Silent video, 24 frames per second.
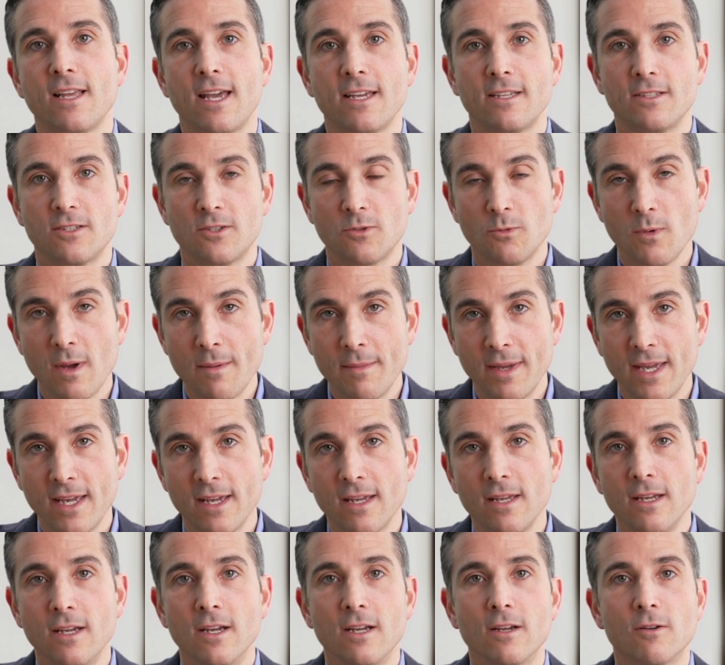like
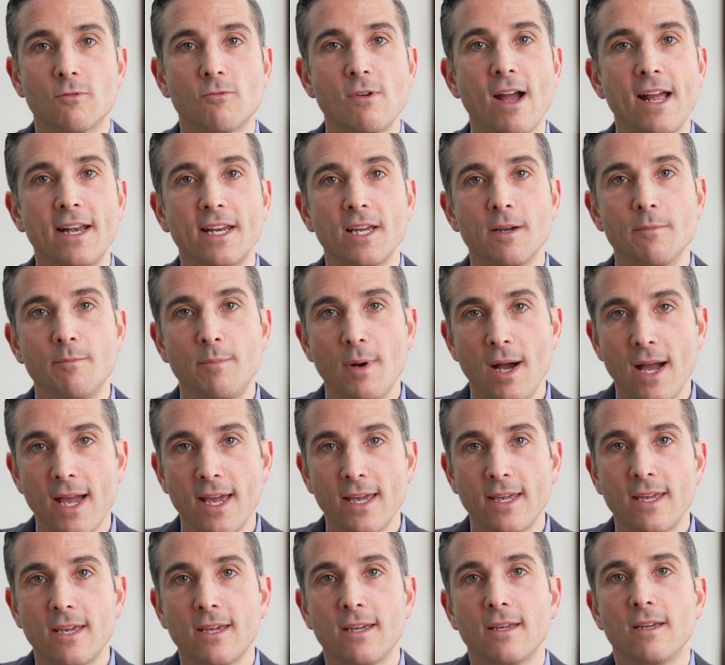swimming, riding a
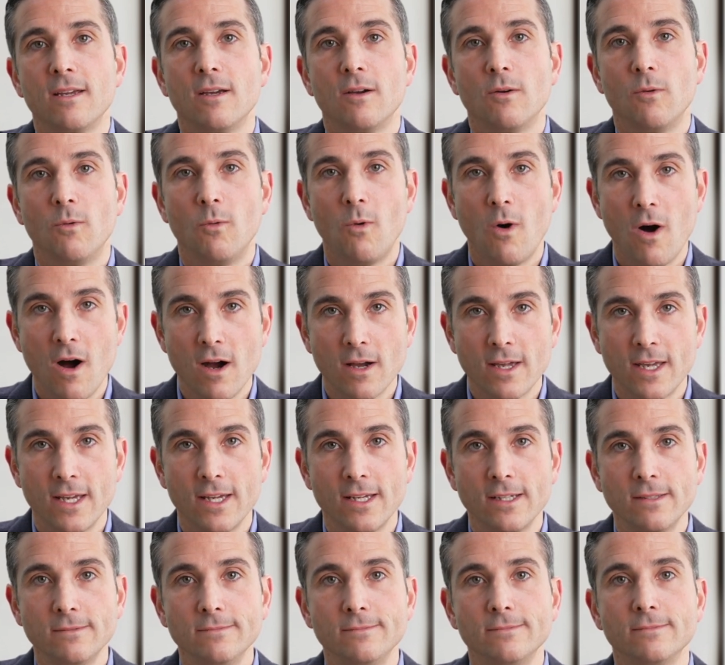bike,
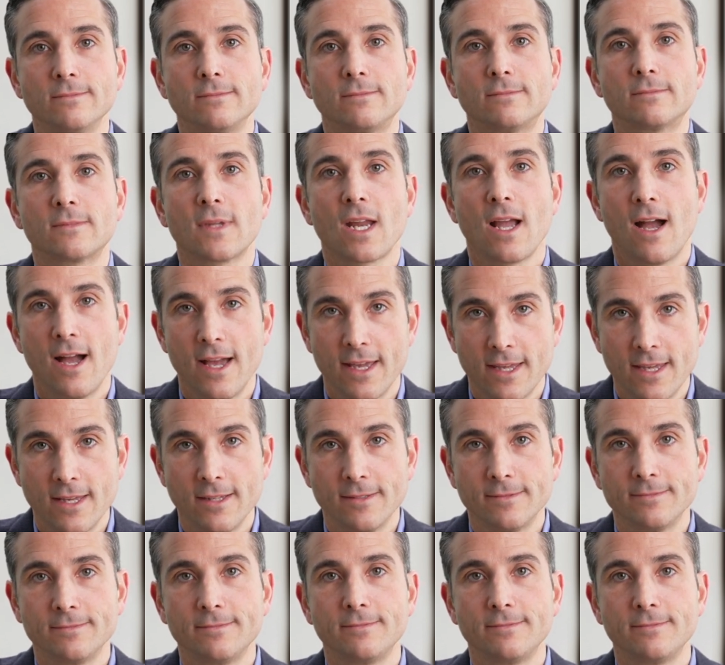walking, hiking.